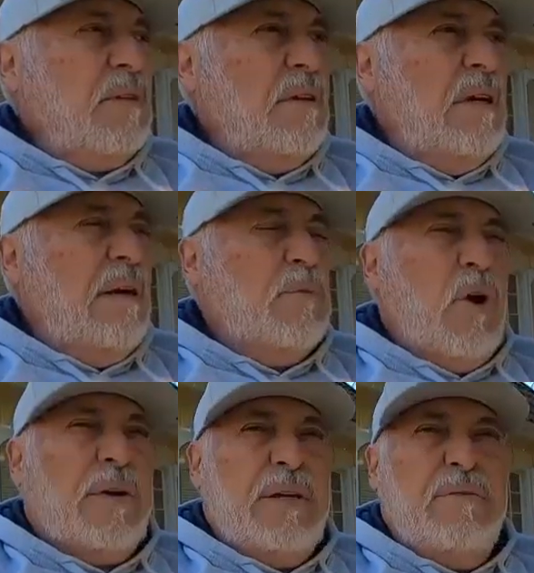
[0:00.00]
And I'm
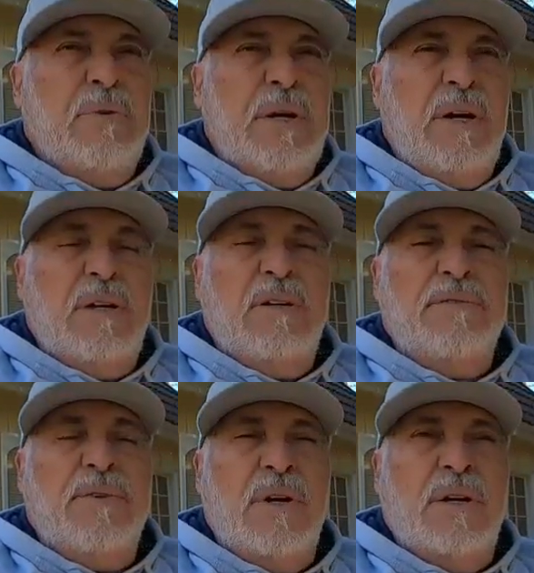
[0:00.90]
talking 300,
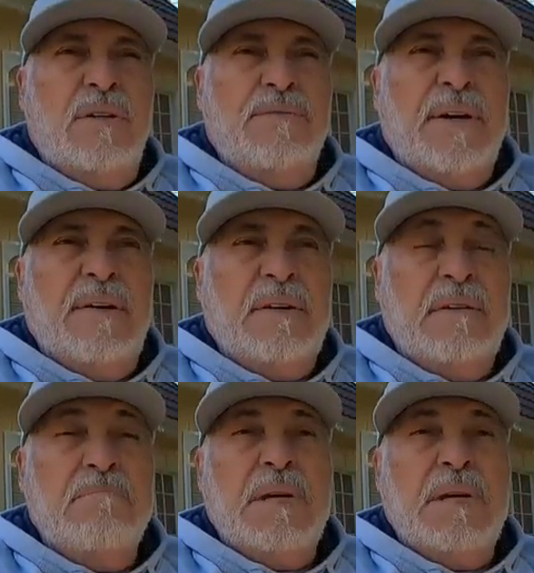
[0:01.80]
400, 500,